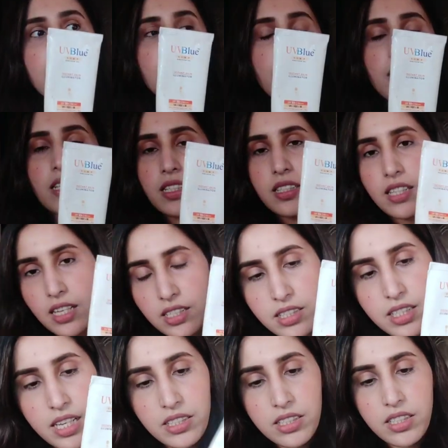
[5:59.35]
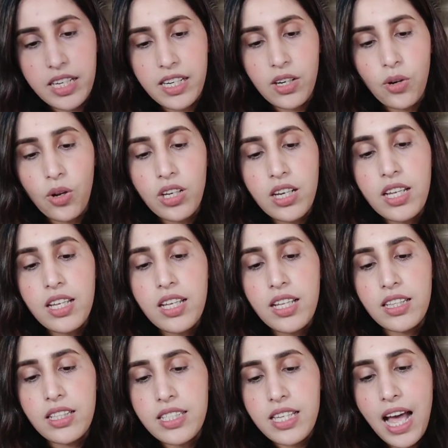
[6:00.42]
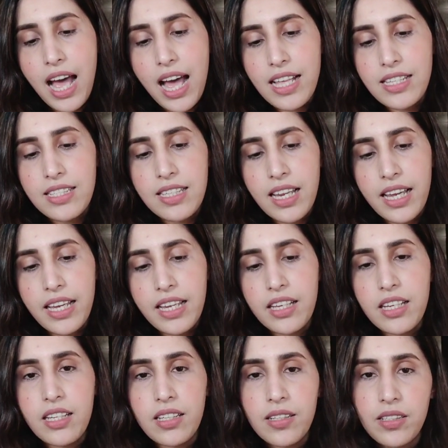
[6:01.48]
and tinted sunscreen and all. This has like